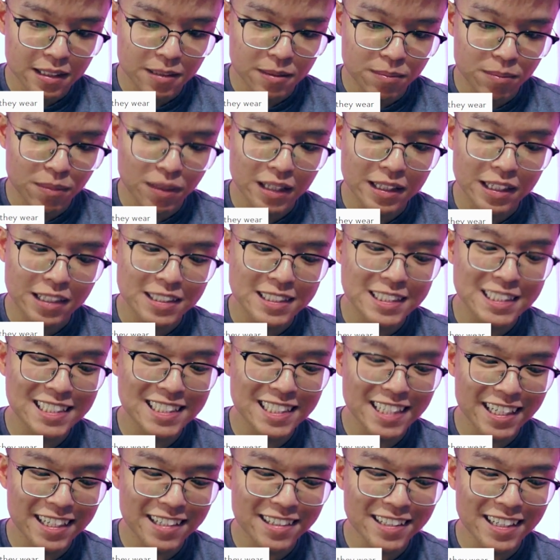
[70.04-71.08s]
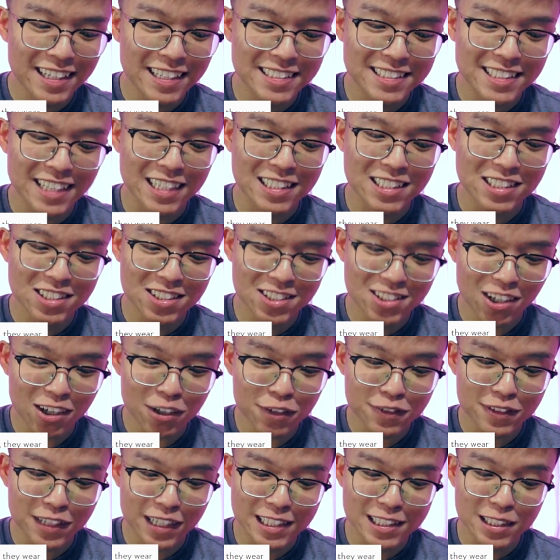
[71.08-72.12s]
but their skin is as
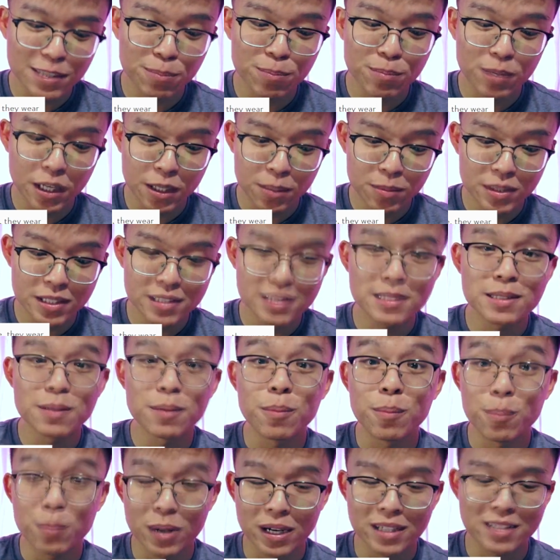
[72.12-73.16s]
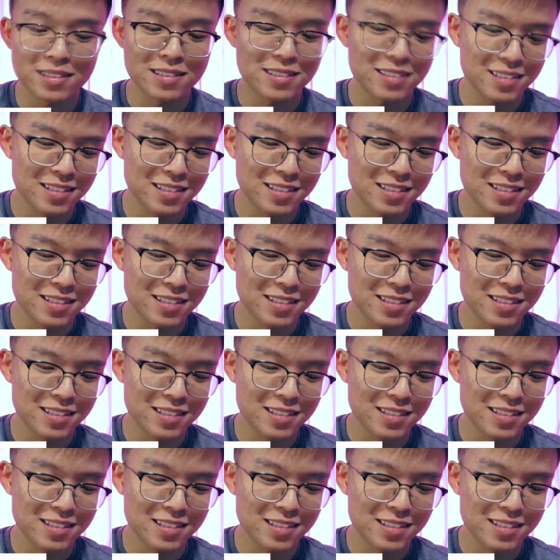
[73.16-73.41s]
soft as a baby's butt.